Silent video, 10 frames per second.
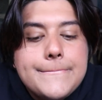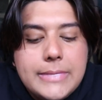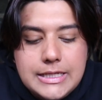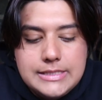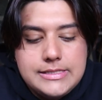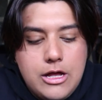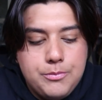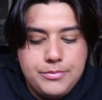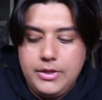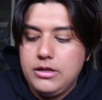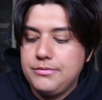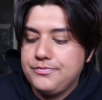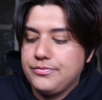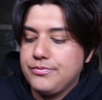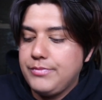please help me.
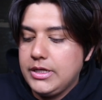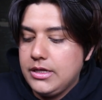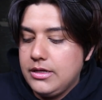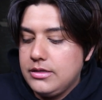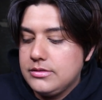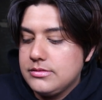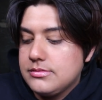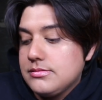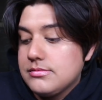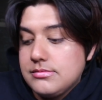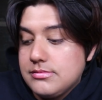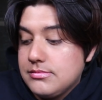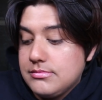Because